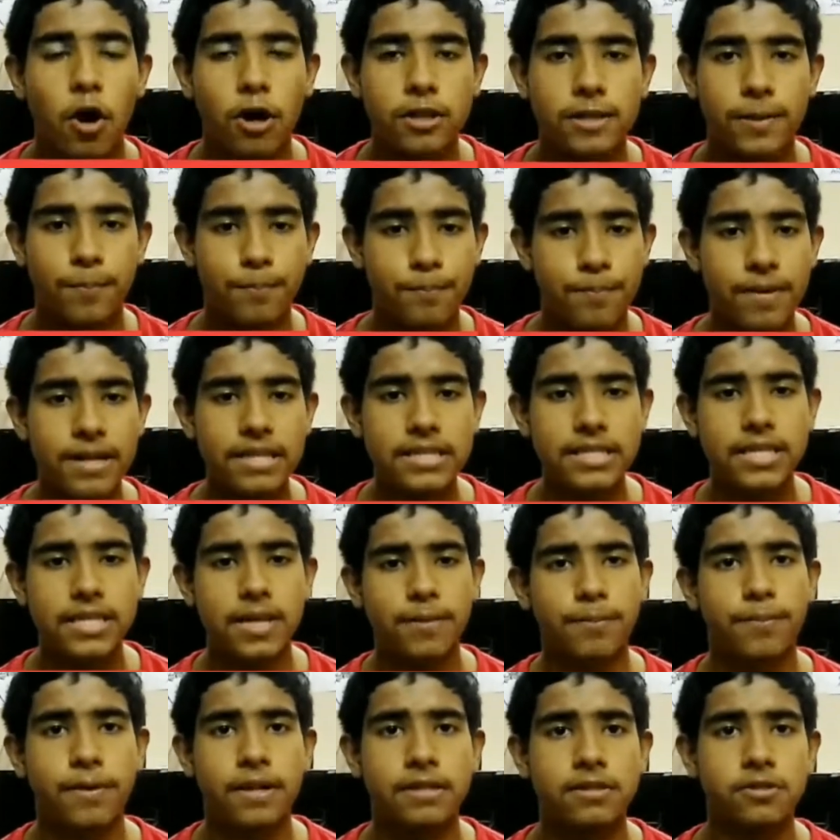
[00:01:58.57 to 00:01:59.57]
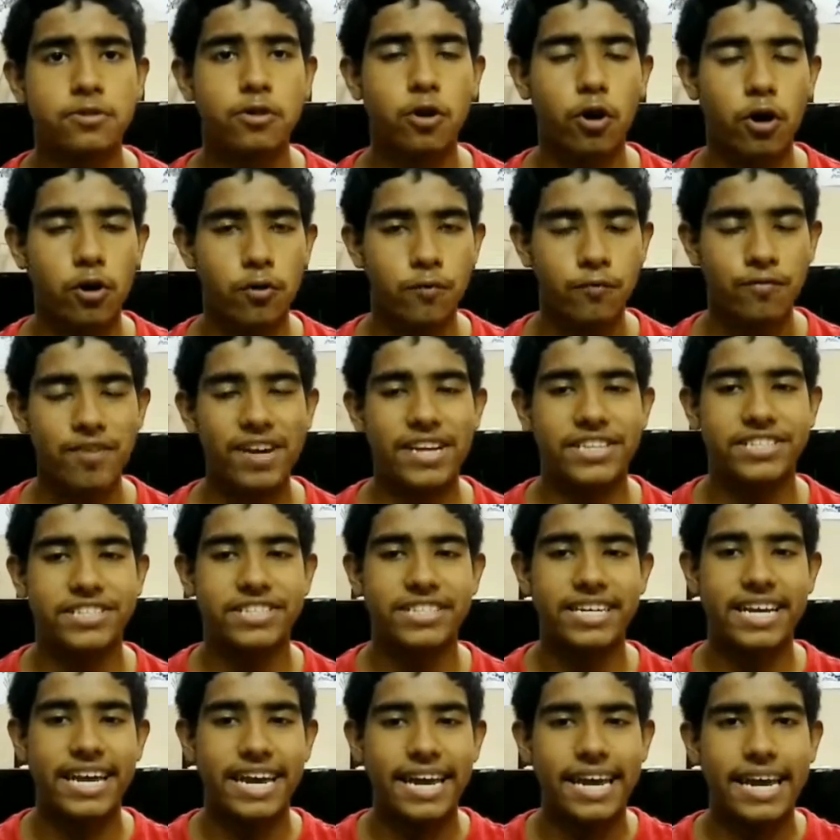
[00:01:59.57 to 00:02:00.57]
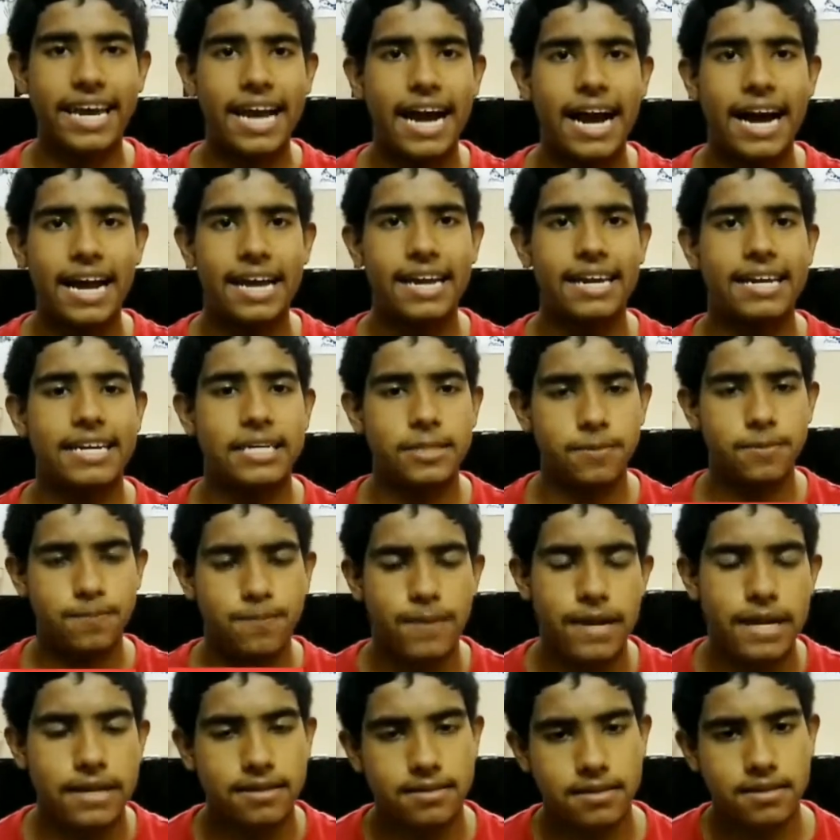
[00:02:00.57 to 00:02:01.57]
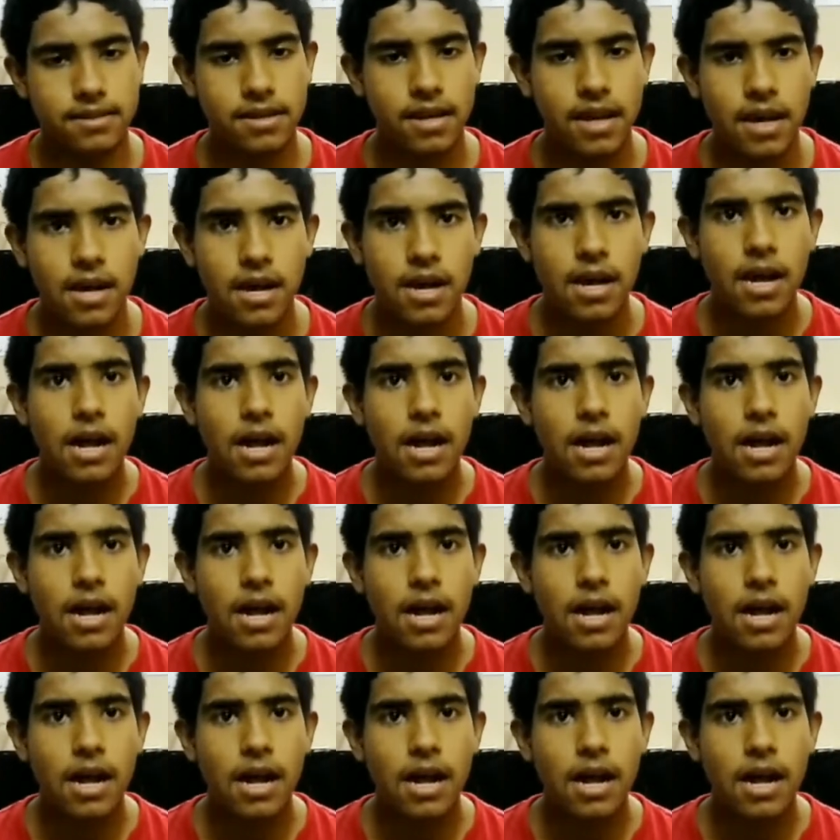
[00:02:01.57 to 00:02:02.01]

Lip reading: or the principles on which AI is based.